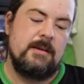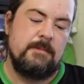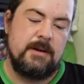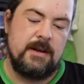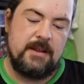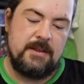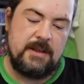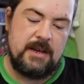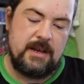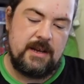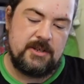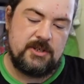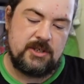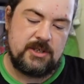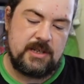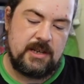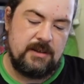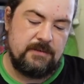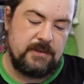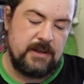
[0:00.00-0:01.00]
But they are
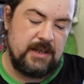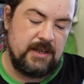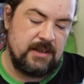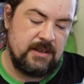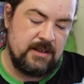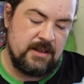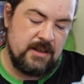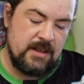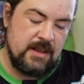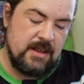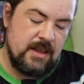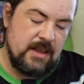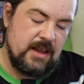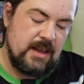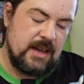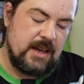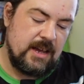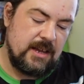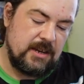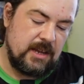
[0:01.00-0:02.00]
just lovely.
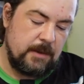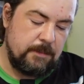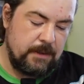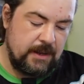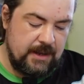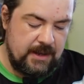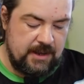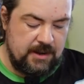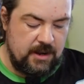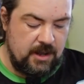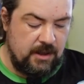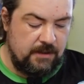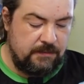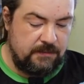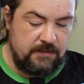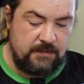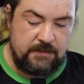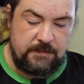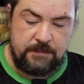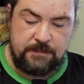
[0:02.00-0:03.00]
And I play it
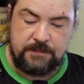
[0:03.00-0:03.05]
enough